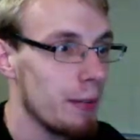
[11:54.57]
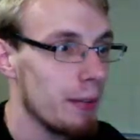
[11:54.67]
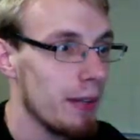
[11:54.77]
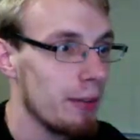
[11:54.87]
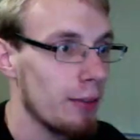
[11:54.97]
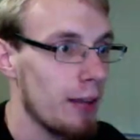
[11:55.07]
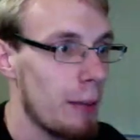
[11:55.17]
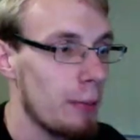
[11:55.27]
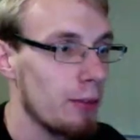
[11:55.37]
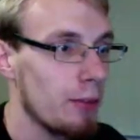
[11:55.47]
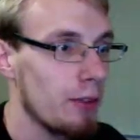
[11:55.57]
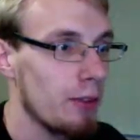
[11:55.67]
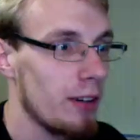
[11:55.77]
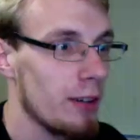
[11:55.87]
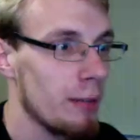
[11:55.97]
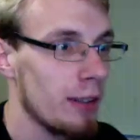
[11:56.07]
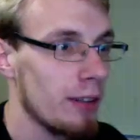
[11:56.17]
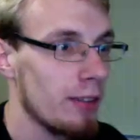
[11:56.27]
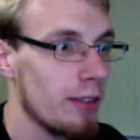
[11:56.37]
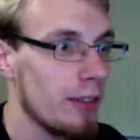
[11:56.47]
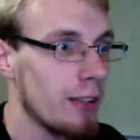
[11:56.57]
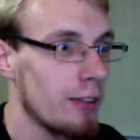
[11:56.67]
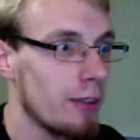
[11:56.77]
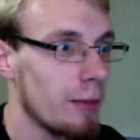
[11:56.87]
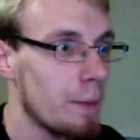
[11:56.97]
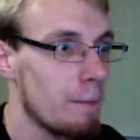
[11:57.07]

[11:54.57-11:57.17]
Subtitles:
But that's what happens when you're trying to make a selection.